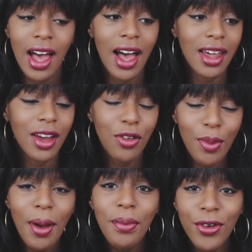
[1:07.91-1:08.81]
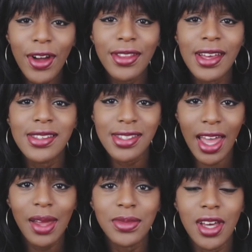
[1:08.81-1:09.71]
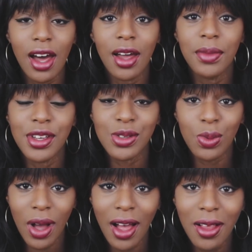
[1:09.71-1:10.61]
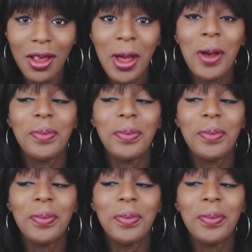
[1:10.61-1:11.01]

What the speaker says: And I remember around that same time as well